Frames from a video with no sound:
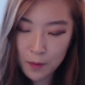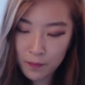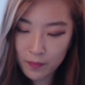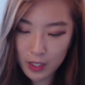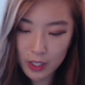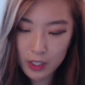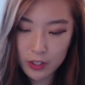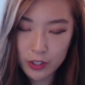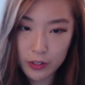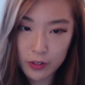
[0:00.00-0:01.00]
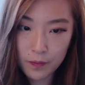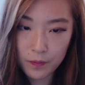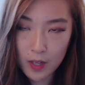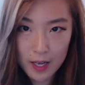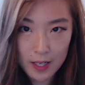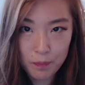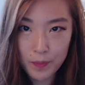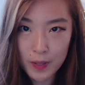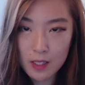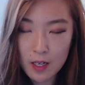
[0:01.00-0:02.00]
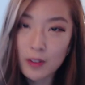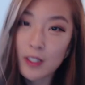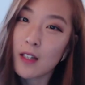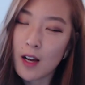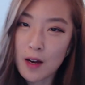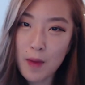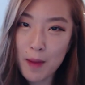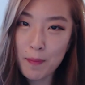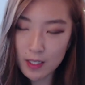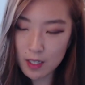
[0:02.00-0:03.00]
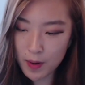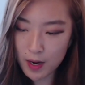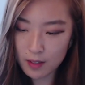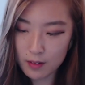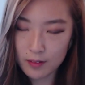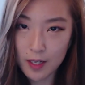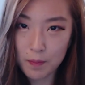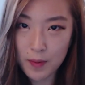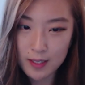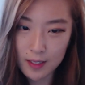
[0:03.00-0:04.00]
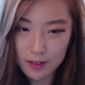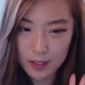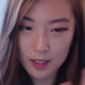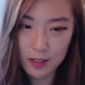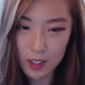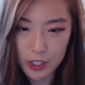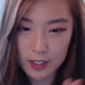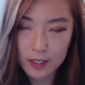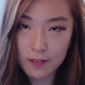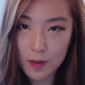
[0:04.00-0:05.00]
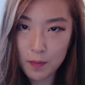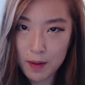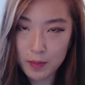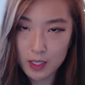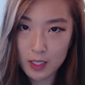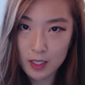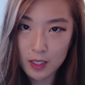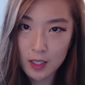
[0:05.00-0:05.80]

lyrics too. I picked up on like basically the gist of it, but I'm gonna